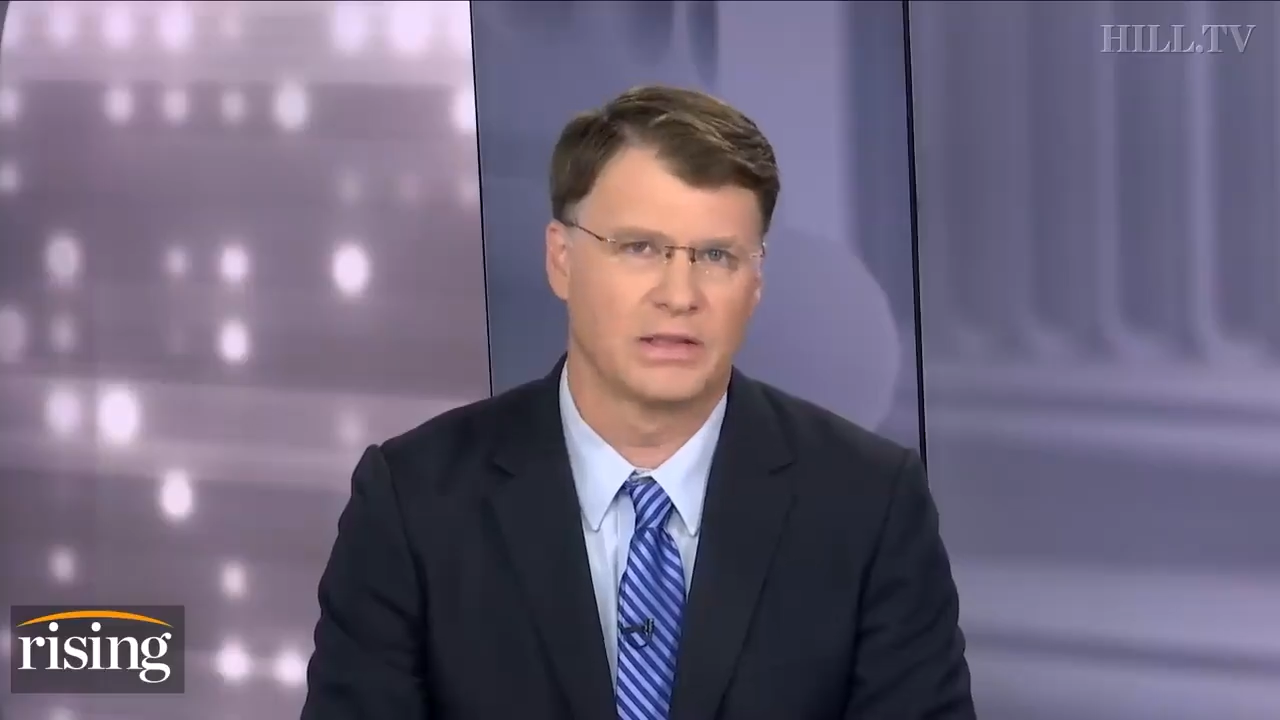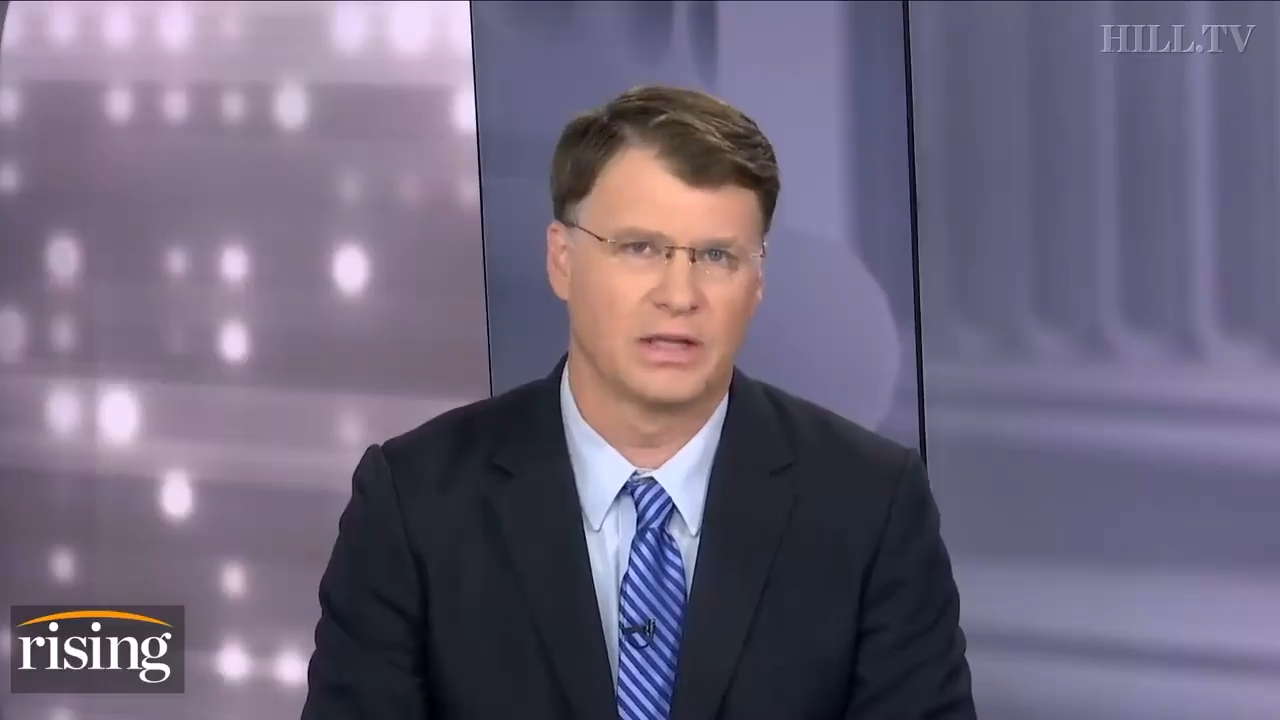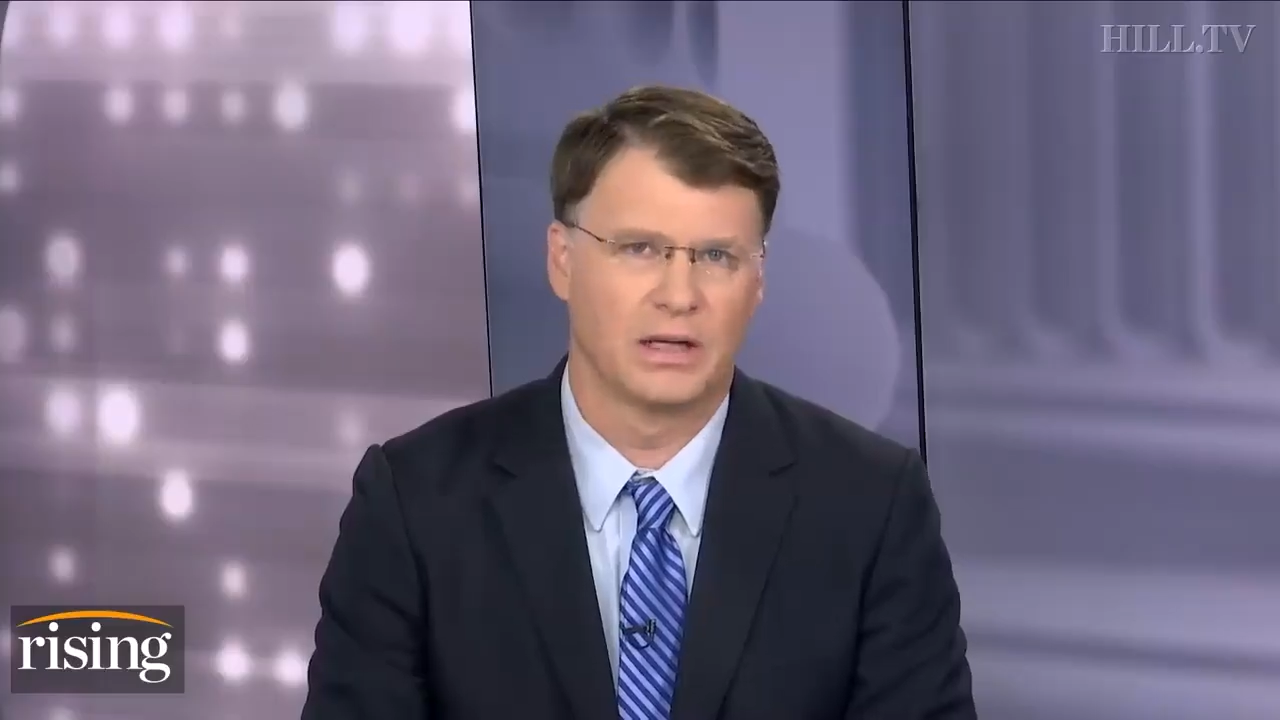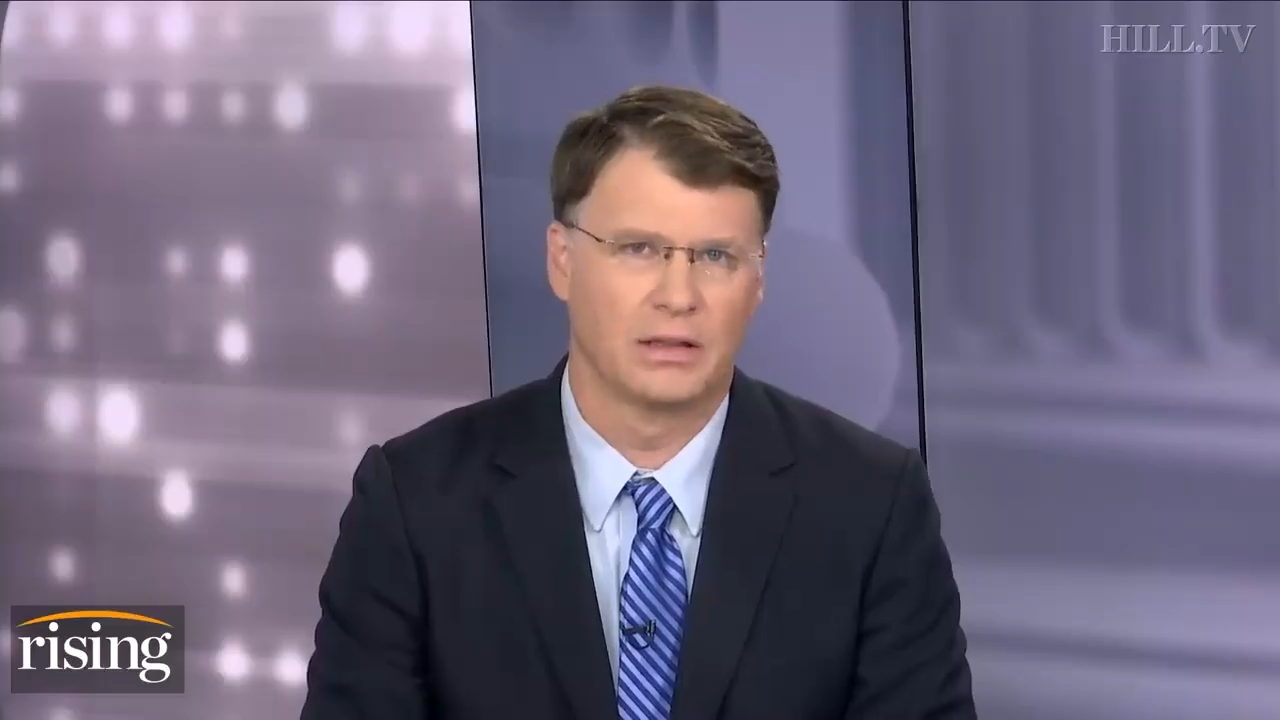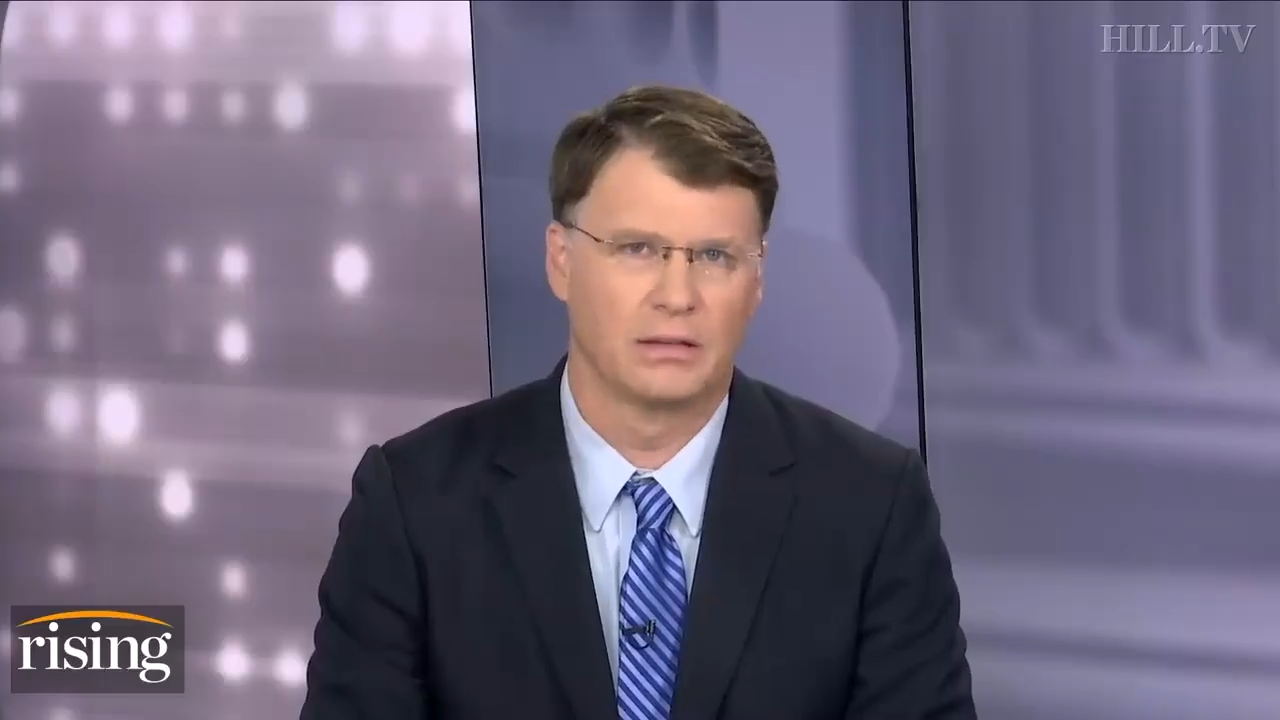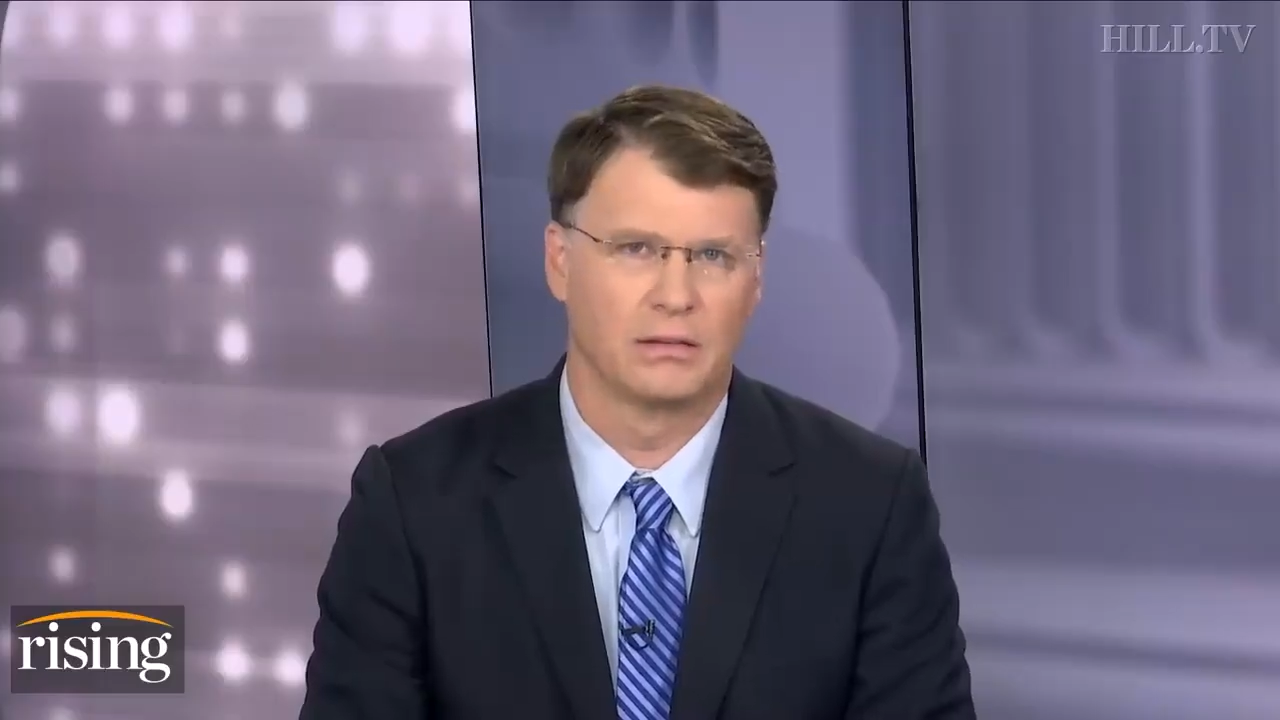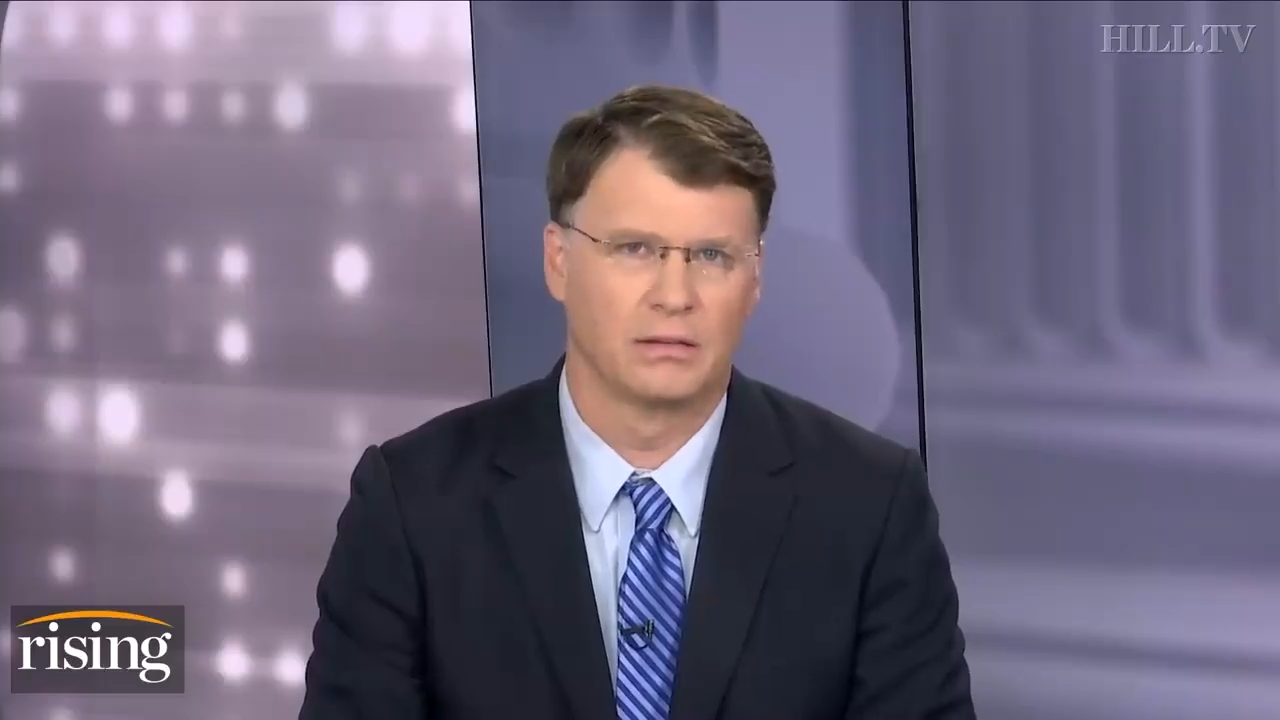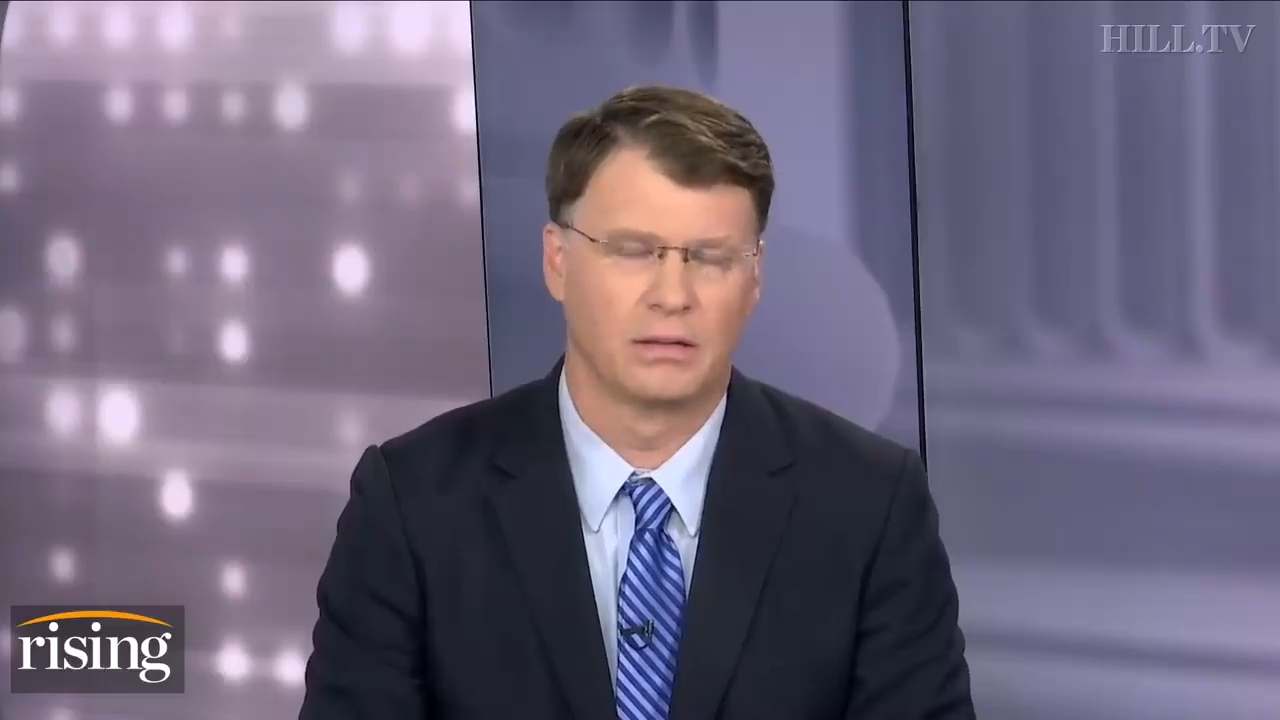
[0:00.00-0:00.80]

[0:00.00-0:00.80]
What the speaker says: than